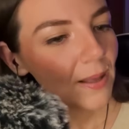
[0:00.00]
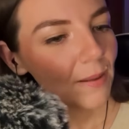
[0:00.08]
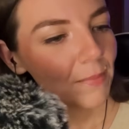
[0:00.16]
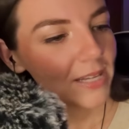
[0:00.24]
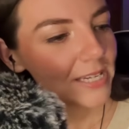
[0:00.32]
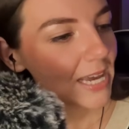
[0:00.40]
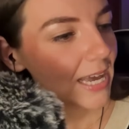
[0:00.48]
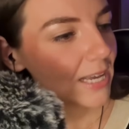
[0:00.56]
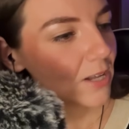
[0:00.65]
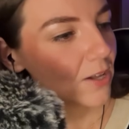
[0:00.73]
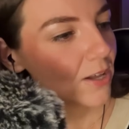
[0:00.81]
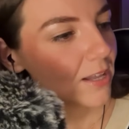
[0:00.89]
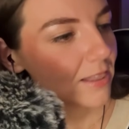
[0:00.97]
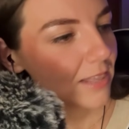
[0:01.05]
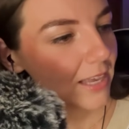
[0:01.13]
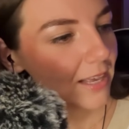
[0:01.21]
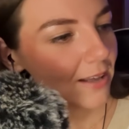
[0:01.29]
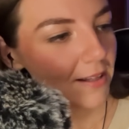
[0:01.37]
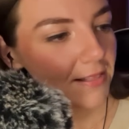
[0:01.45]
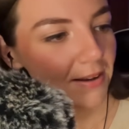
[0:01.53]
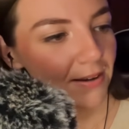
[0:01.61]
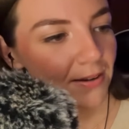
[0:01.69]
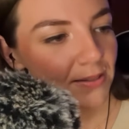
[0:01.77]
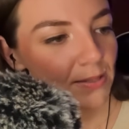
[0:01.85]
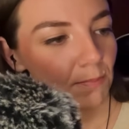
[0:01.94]
But I got the
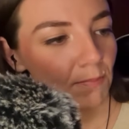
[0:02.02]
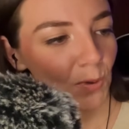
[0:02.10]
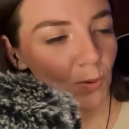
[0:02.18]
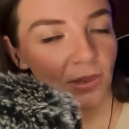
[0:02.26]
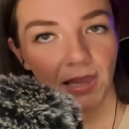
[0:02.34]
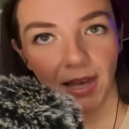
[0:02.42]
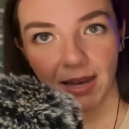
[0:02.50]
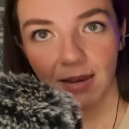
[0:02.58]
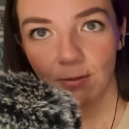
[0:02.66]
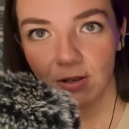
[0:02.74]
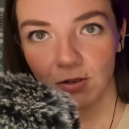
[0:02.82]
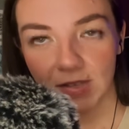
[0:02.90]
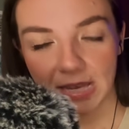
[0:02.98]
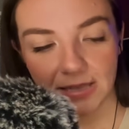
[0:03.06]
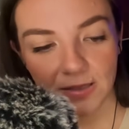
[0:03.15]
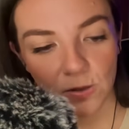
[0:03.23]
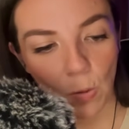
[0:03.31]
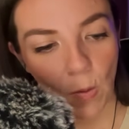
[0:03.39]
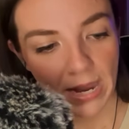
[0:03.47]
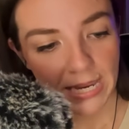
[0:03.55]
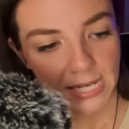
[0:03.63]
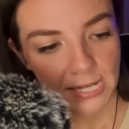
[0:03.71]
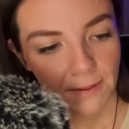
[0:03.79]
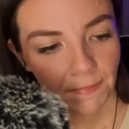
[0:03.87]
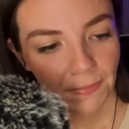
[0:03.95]
colors Moonlight, which says it's a
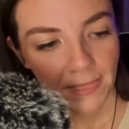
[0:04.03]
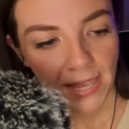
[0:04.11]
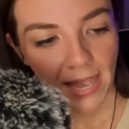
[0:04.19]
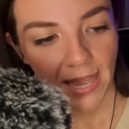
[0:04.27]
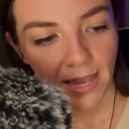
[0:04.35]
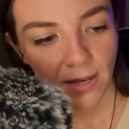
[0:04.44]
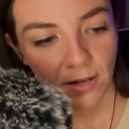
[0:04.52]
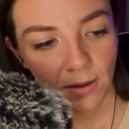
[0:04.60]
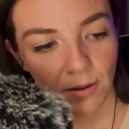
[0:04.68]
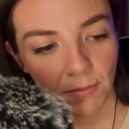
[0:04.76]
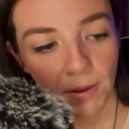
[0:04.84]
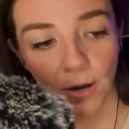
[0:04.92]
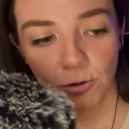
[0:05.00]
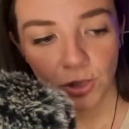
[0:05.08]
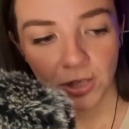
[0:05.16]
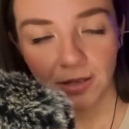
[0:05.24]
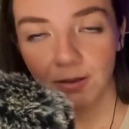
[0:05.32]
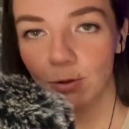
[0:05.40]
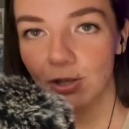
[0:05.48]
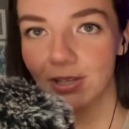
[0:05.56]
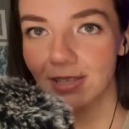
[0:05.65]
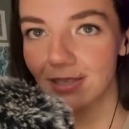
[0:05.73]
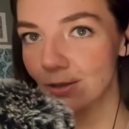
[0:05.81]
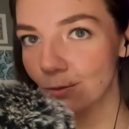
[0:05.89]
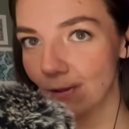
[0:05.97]
white, and Potion, which says
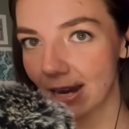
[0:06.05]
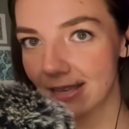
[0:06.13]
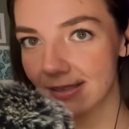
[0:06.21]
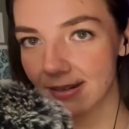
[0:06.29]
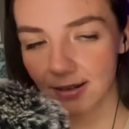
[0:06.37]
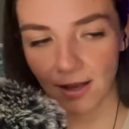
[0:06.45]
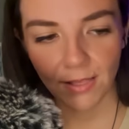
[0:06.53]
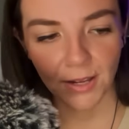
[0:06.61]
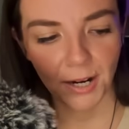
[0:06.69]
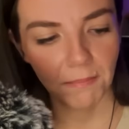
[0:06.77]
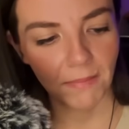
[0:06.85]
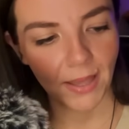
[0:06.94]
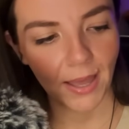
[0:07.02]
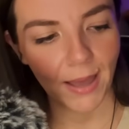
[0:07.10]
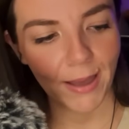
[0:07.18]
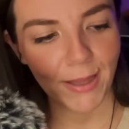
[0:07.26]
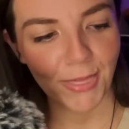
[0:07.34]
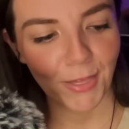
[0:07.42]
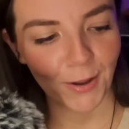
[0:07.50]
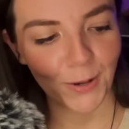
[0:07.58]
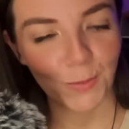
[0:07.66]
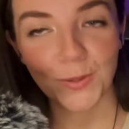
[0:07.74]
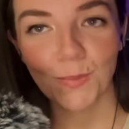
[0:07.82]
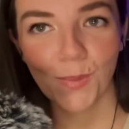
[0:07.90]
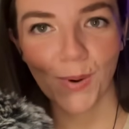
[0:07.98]
it's a raisin color. I thought it
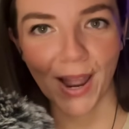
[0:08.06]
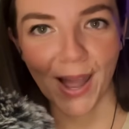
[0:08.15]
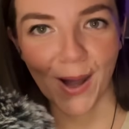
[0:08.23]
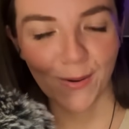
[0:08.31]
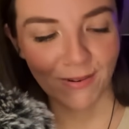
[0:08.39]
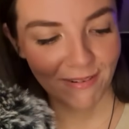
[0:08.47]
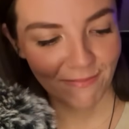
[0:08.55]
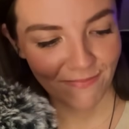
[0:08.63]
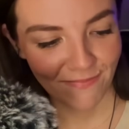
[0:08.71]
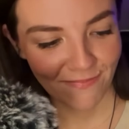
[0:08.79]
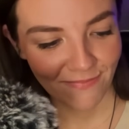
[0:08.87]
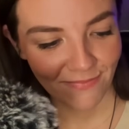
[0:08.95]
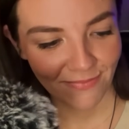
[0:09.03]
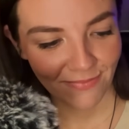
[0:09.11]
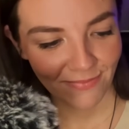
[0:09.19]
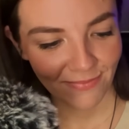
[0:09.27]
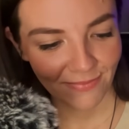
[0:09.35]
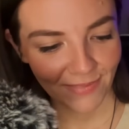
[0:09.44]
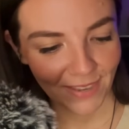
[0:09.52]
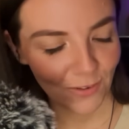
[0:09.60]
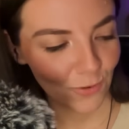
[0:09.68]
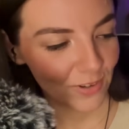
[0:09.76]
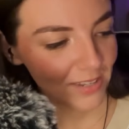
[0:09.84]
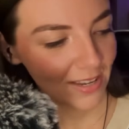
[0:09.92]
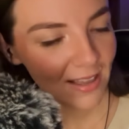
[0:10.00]
was brown.
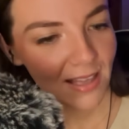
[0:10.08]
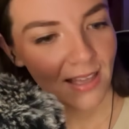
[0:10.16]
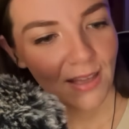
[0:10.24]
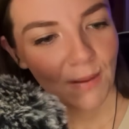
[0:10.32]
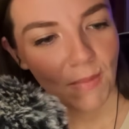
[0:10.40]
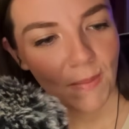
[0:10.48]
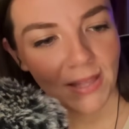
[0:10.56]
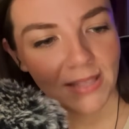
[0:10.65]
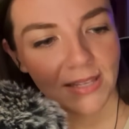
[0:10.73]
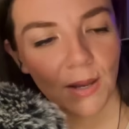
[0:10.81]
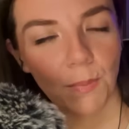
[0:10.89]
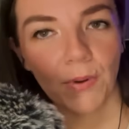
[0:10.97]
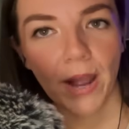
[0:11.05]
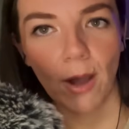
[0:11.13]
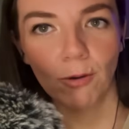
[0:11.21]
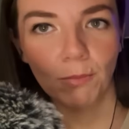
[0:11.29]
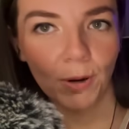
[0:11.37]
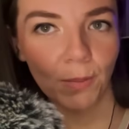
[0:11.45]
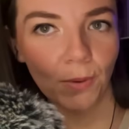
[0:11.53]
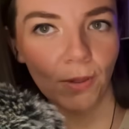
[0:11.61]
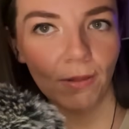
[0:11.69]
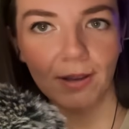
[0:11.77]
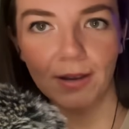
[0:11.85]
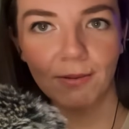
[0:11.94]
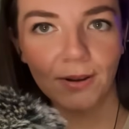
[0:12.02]
Interesting. Maybe it's like a brown purple.
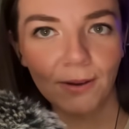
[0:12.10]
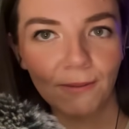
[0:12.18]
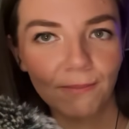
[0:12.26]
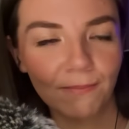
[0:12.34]
I don't know.